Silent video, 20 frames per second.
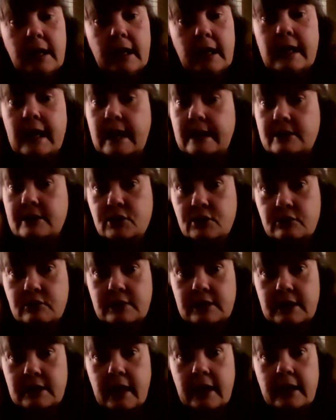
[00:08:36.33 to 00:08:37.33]
and add to
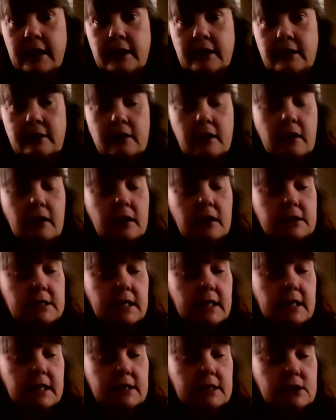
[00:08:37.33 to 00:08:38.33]
the tank
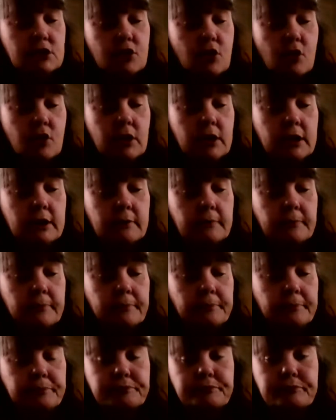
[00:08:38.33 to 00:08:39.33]
to get it started.
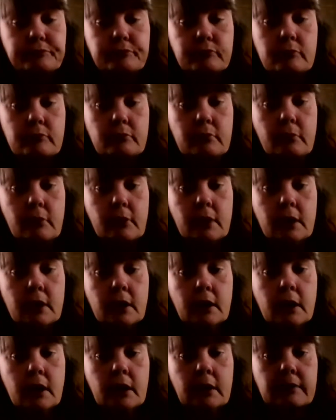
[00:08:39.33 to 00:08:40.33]

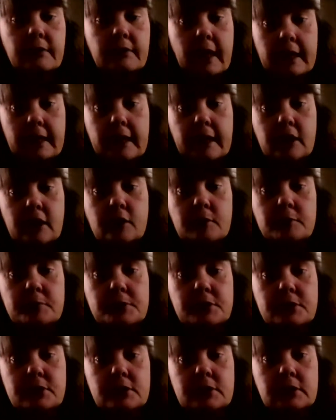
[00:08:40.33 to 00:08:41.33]
That
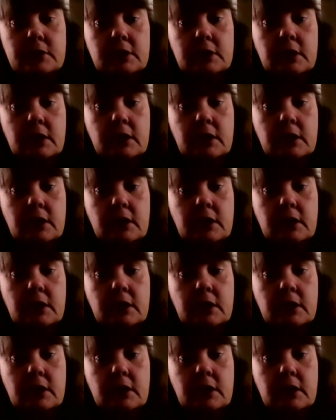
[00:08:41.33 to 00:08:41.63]
helps.